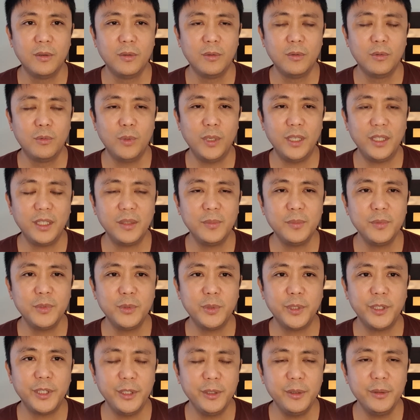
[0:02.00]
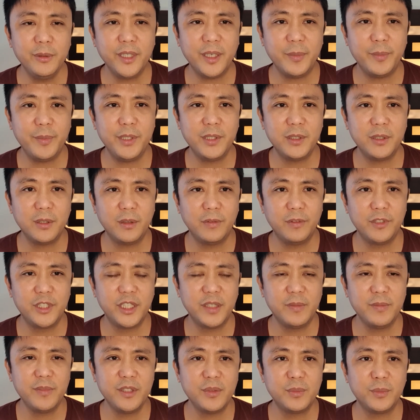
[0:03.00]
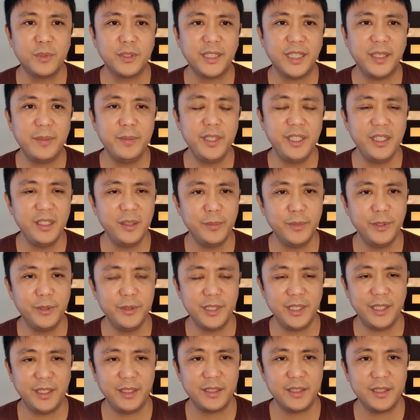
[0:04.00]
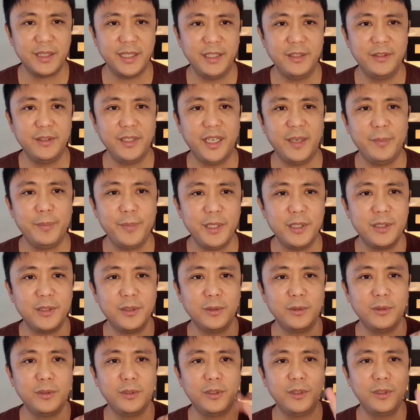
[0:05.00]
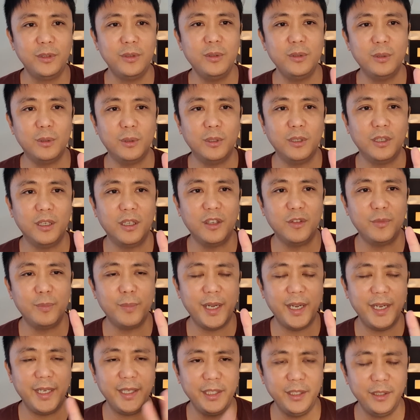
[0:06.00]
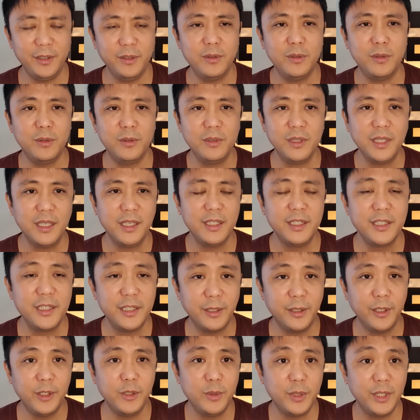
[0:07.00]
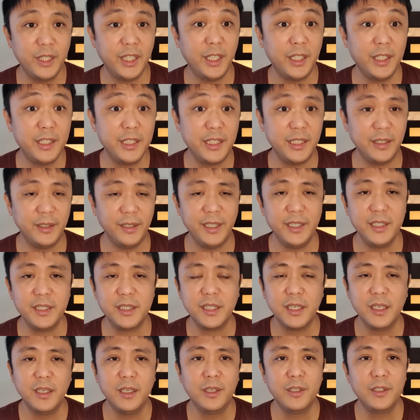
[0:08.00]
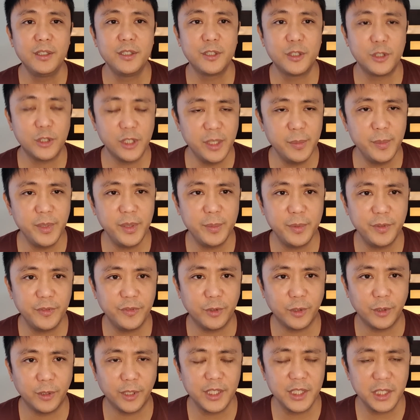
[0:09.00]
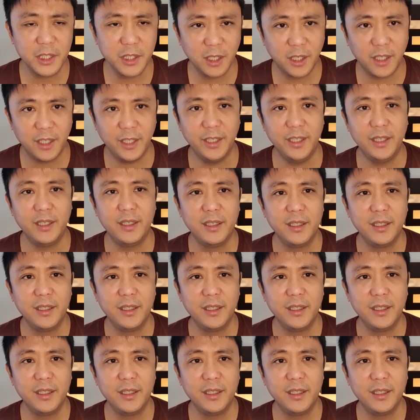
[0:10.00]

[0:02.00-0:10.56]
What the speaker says: Welcome to a new episode of Jim's Multimedia Musings and to episode 2 of my new series within a series, Stream It Before It's Gone.